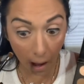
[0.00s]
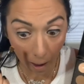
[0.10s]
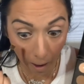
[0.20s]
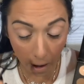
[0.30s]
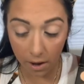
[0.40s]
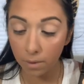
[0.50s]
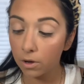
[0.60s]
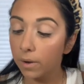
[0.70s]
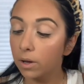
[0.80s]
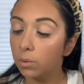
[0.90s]
I'm
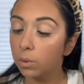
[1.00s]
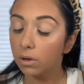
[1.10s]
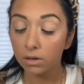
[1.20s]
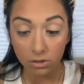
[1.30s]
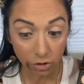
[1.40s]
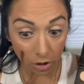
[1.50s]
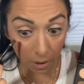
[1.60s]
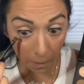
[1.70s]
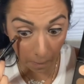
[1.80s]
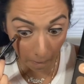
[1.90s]
going
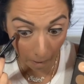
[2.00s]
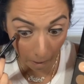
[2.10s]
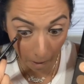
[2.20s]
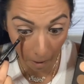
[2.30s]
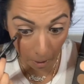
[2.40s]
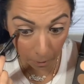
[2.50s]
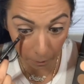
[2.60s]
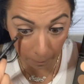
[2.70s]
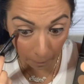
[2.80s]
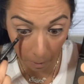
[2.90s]
to
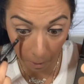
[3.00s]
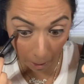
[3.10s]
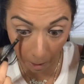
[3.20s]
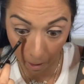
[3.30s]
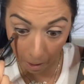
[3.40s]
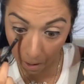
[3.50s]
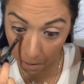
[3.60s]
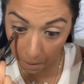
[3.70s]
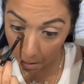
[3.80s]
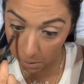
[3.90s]
smoke it like
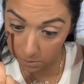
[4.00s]
this.